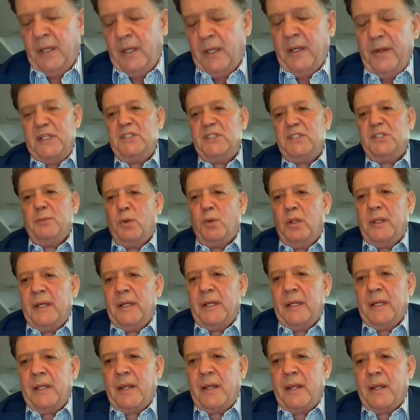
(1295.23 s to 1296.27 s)
feasible
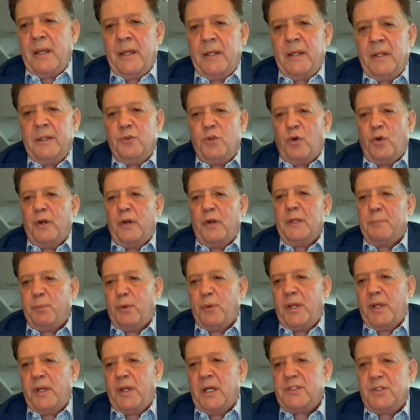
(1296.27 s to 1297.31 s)
and, and during
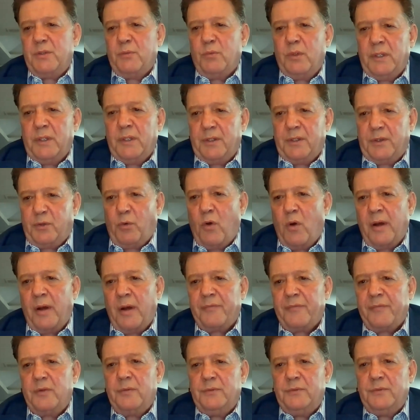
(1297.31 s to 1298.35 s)
production, will it throw
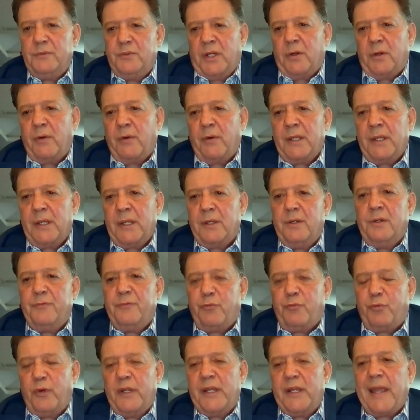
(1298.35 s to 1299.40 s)
off, generate good
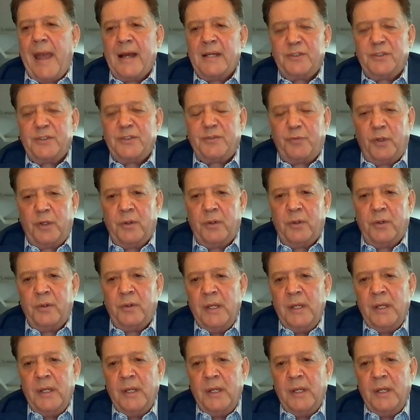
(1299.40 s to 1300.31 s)
free cash flow?